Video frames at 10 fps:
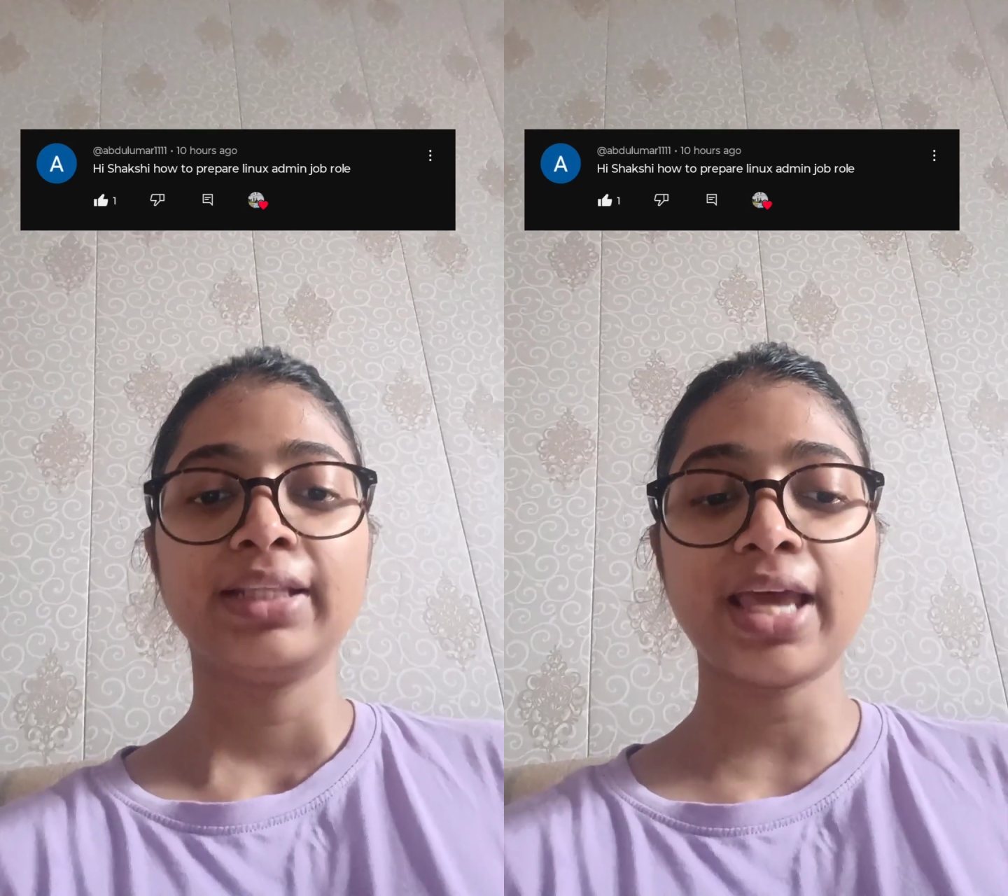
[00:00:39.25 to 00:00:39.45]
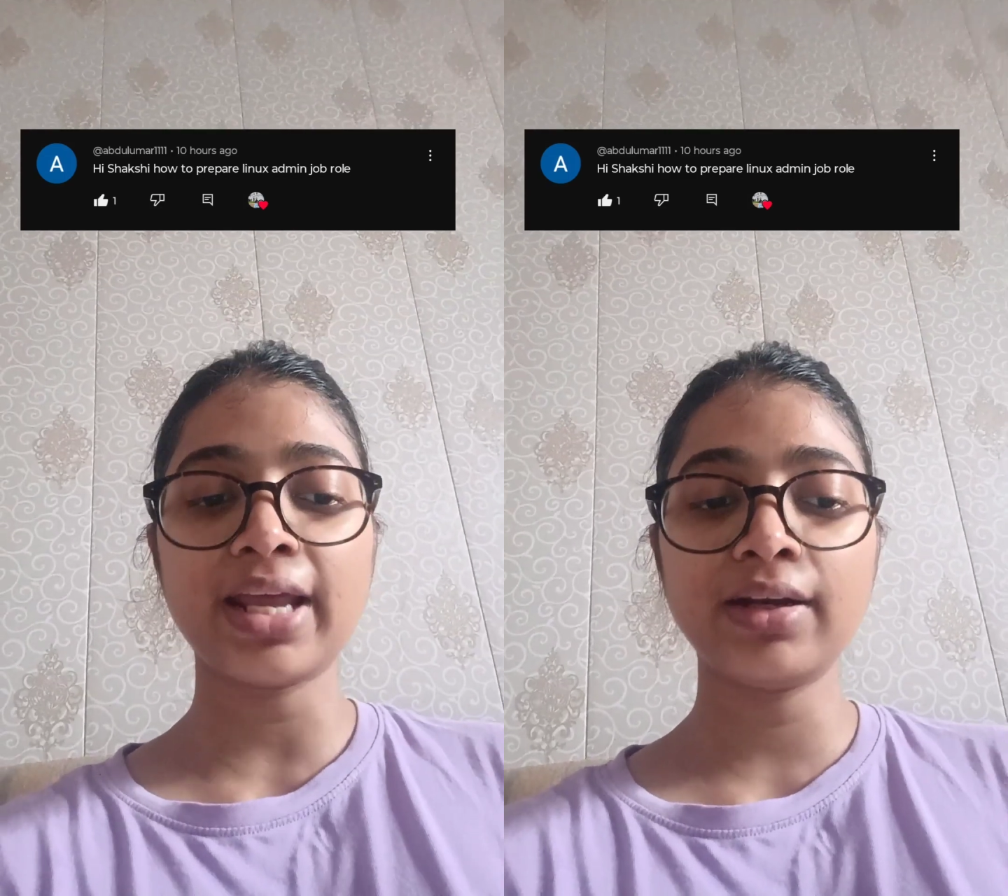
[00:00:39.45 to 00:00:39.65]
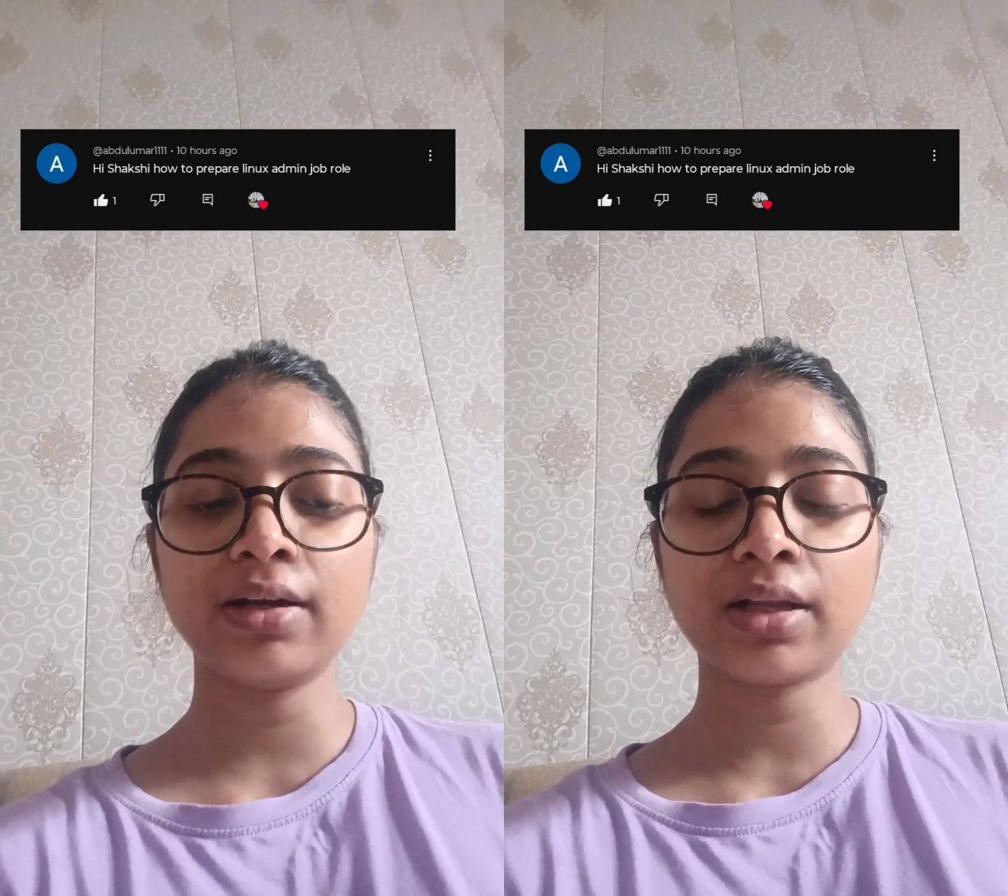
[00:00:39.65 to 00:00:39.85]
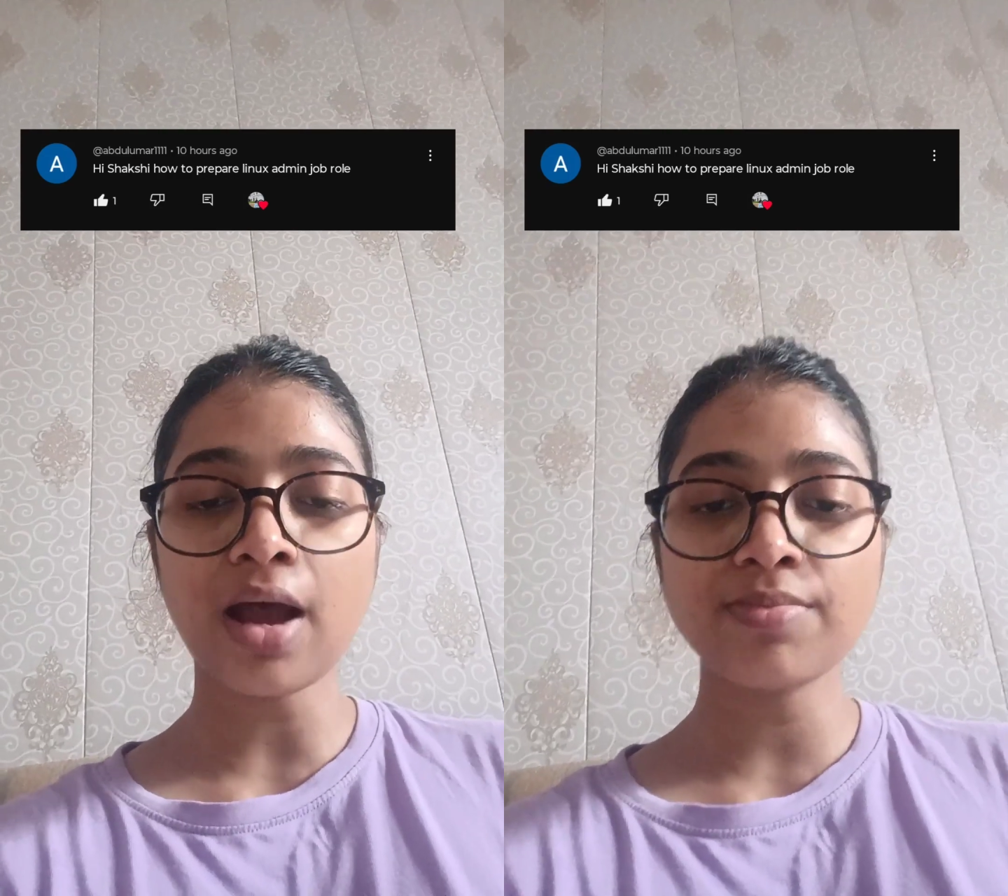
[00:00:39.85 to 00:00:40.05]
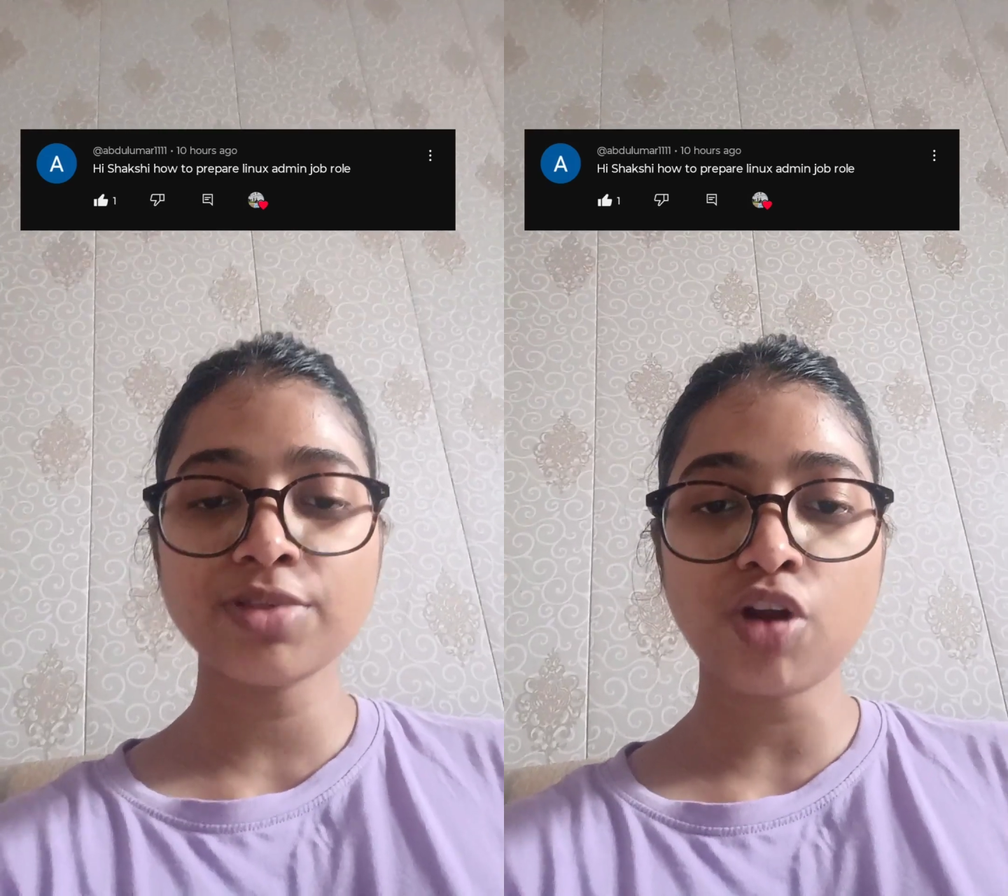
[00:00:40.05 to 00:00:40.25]
Then
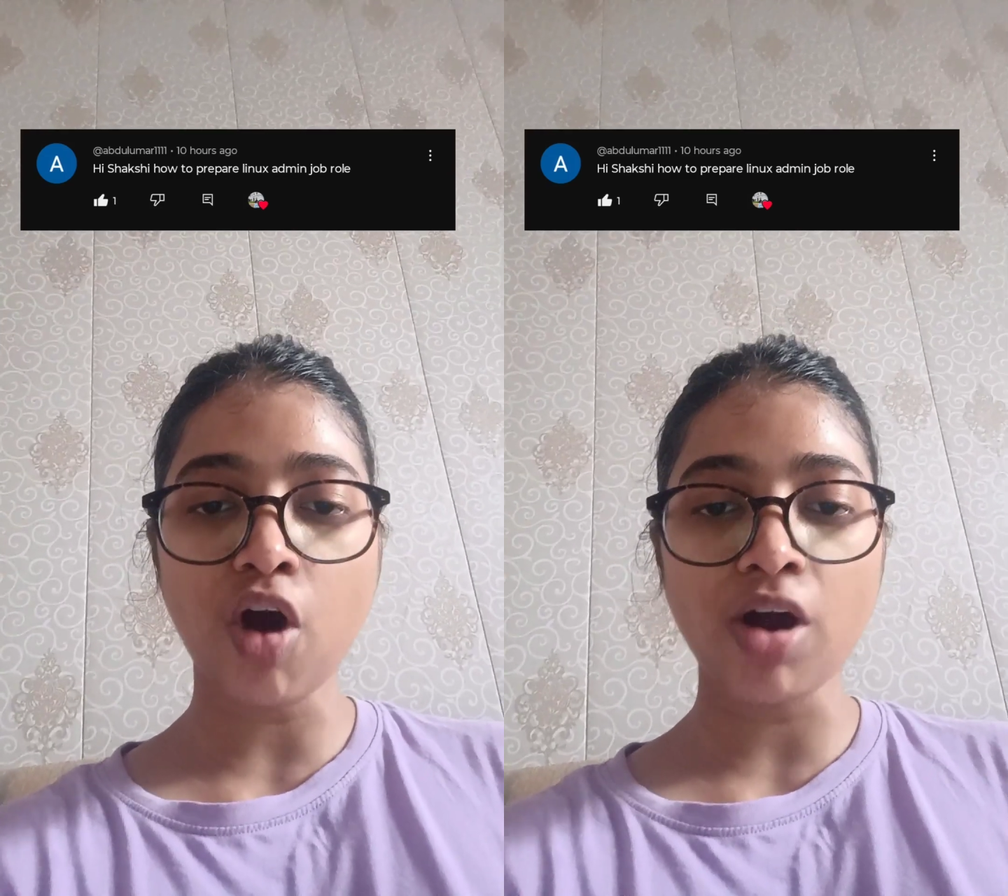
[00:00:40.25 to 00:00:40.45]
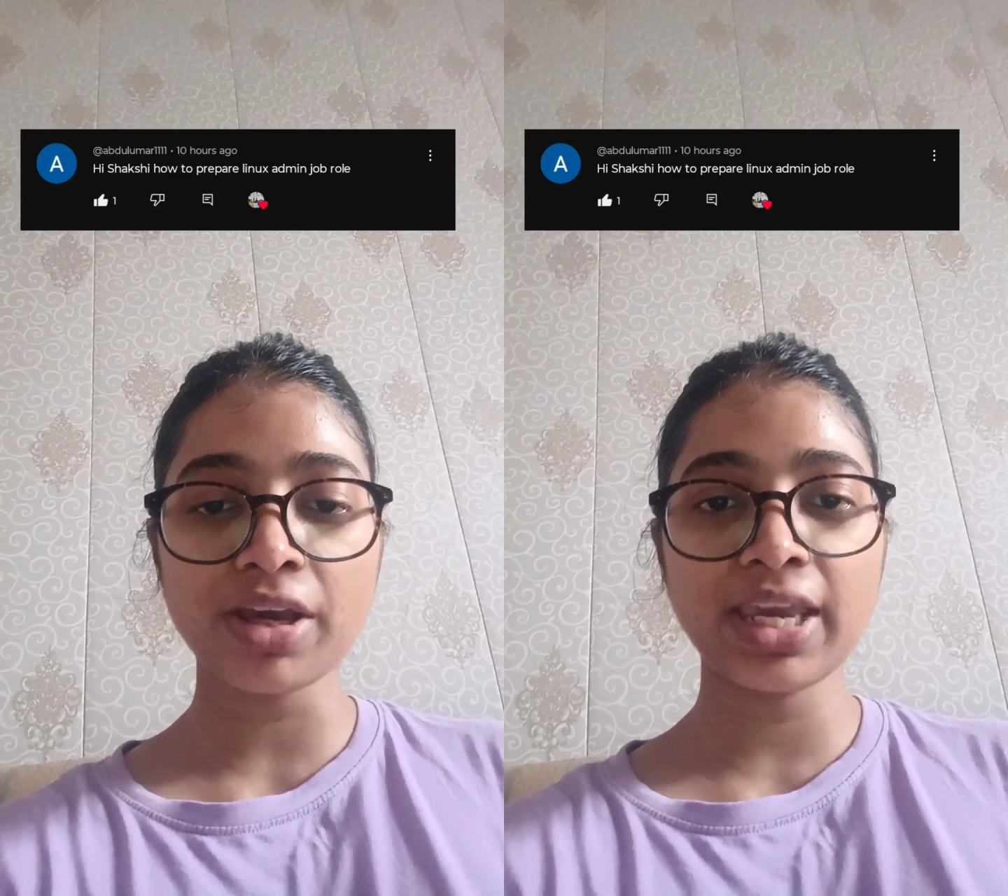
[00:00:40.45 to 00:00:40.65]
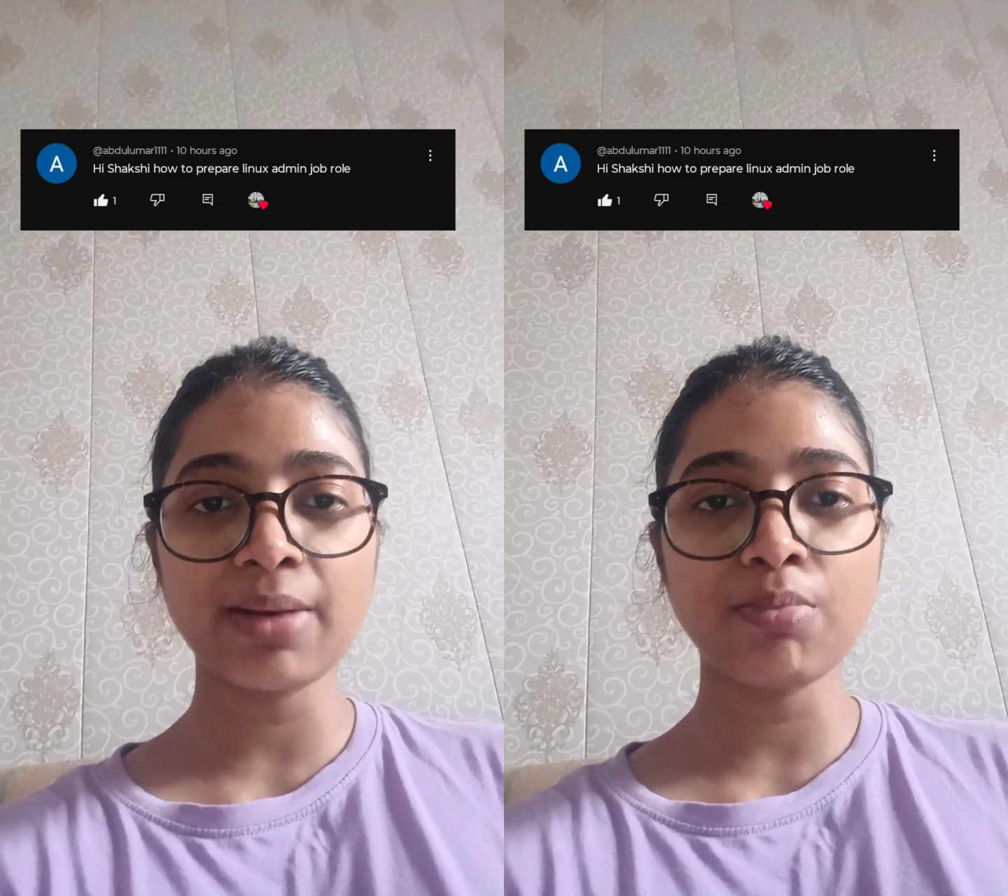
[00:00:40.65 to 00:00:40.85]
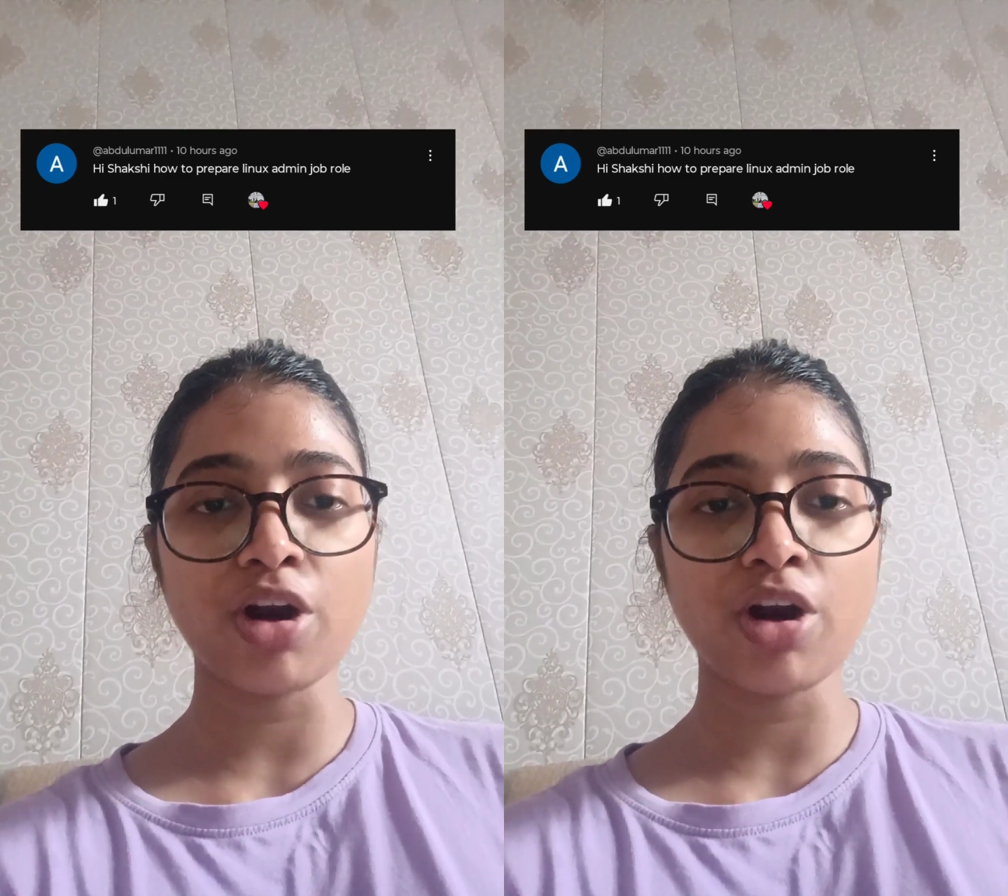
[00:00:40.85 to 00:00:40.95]
comes logging